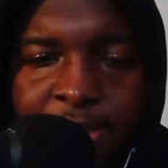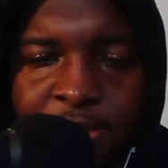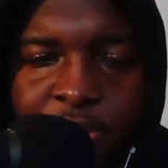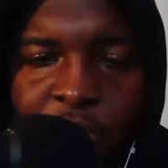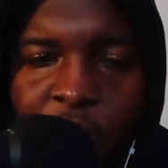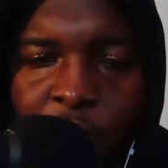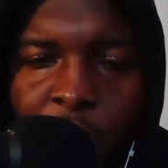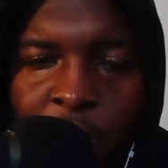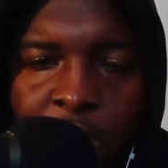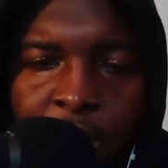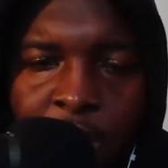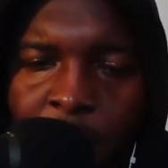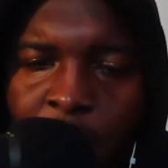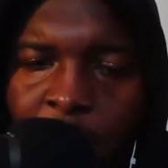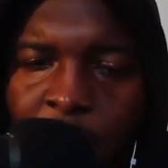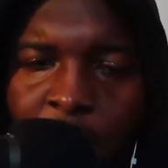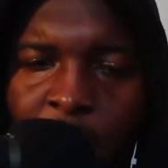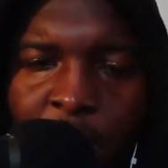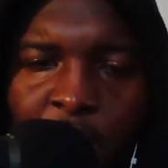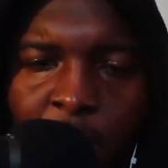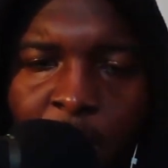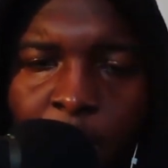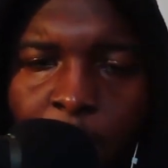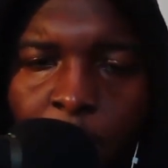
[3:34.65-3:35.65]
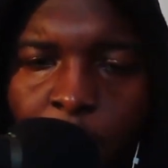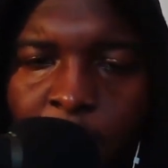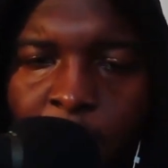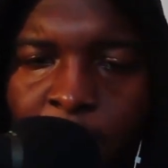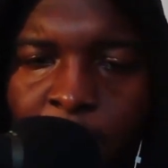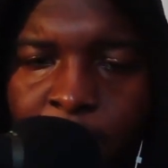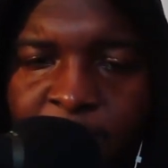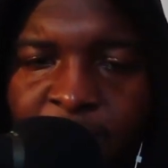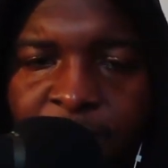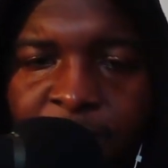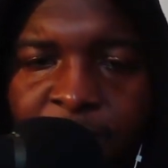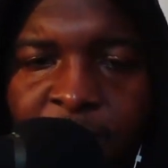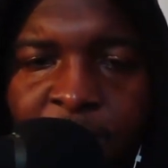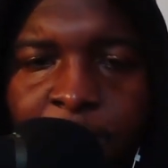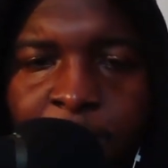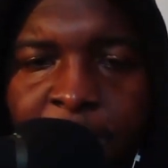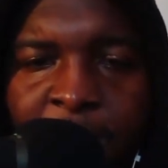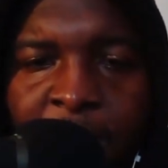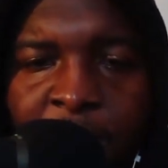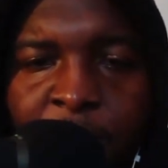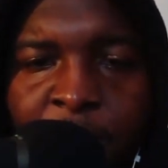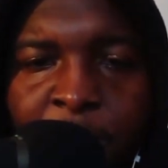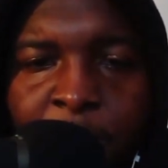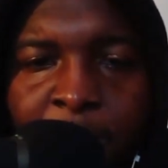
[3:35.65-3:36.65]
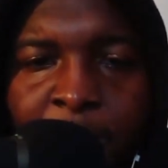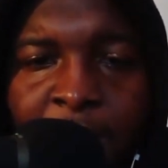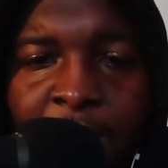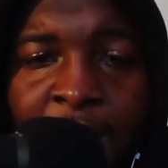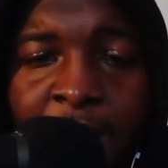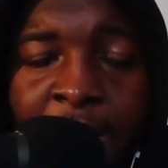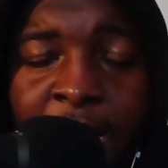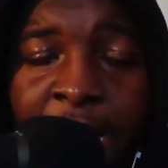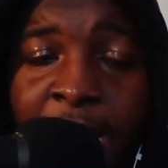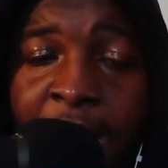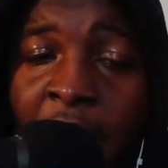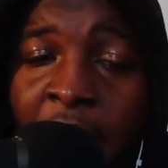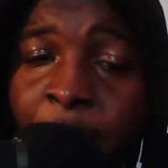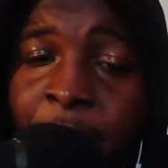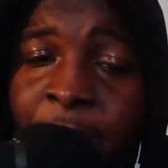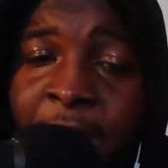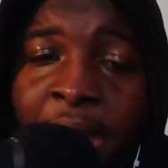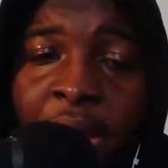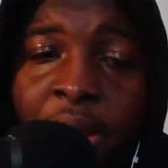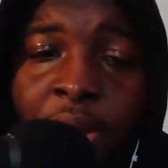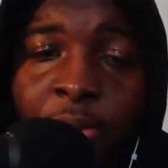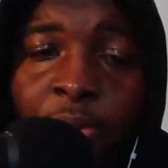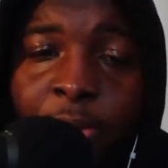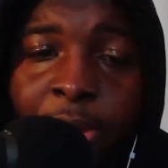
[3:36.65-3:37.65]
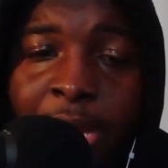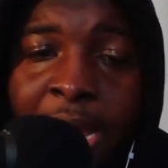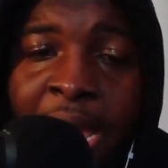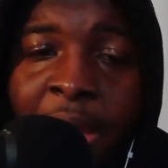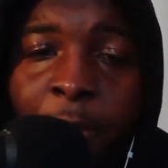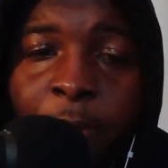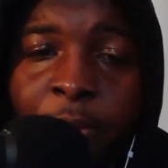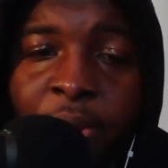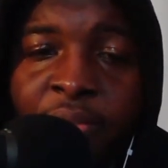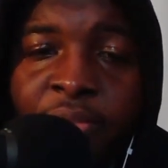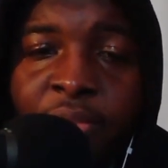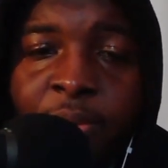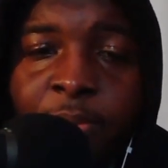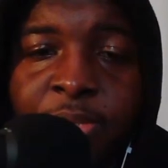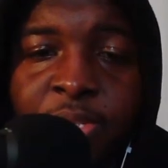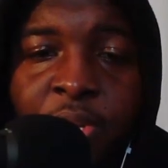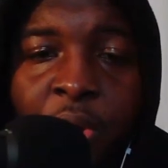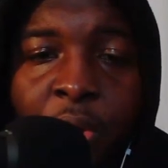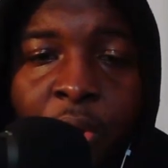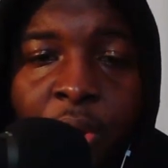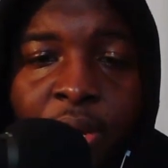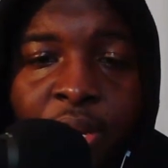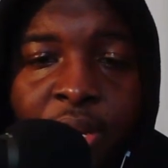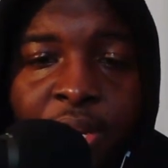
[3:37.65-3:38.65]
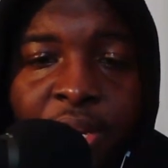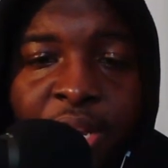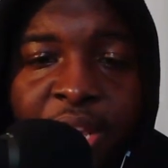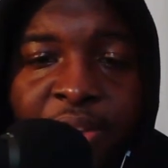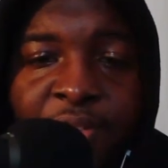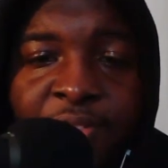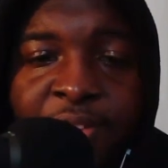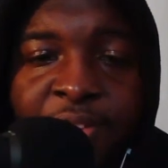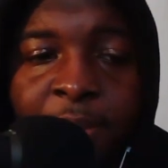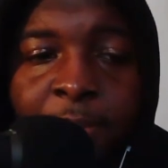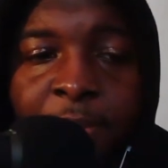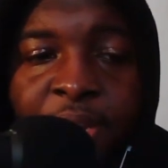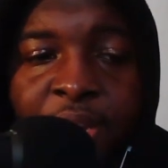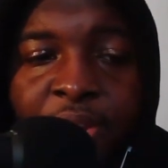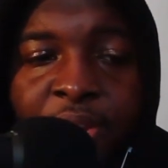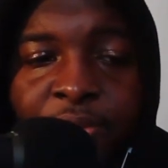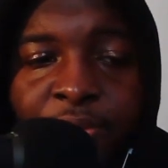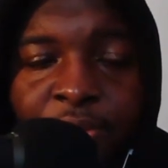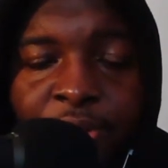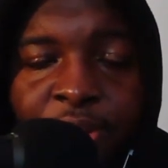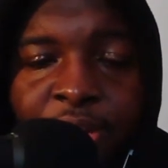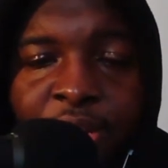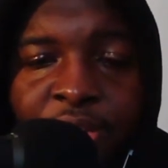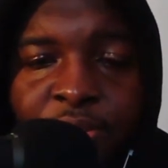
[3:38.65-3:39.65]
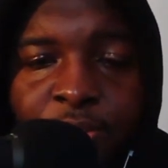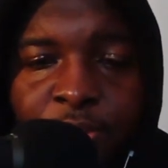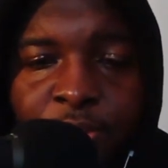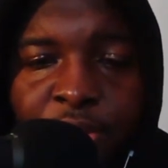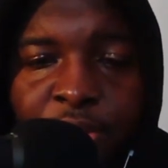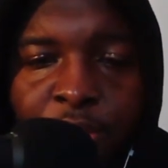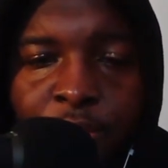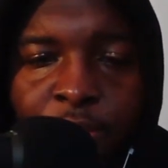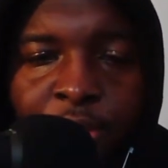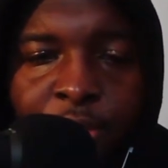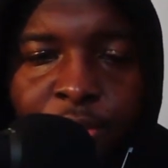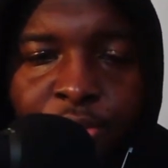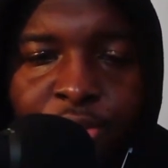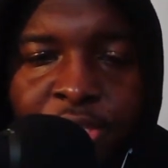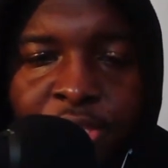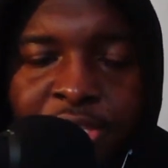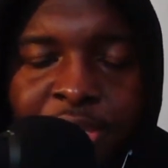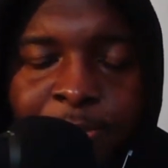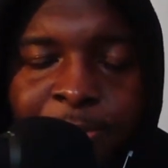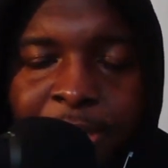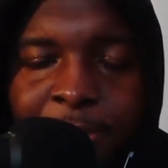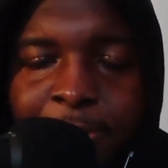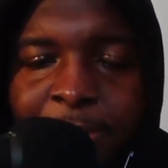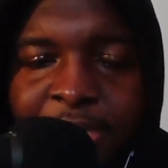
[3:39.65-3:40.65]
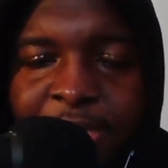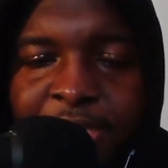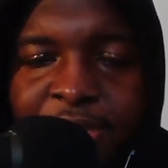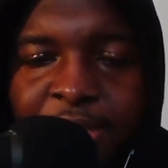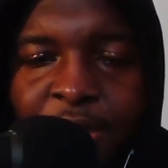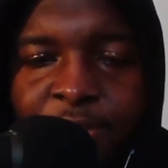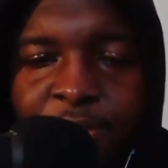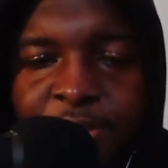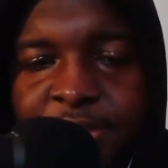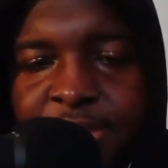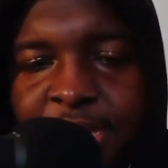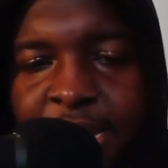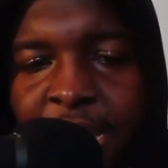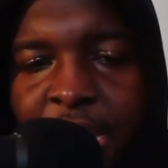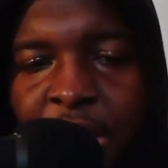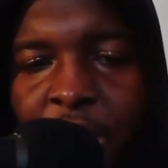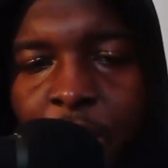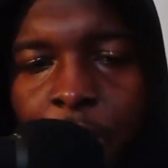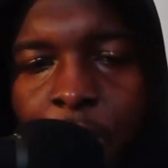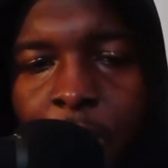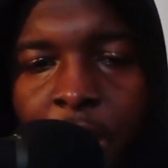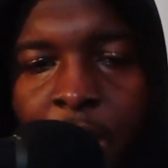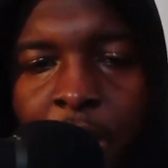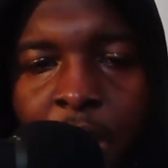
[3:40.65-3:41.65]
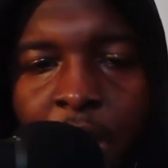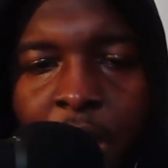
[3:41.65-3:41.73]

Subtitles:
So web developer, I don't mind. And I'm not gonna lie, whenever I'm talking to like family and friends who don't know, just to make myself sound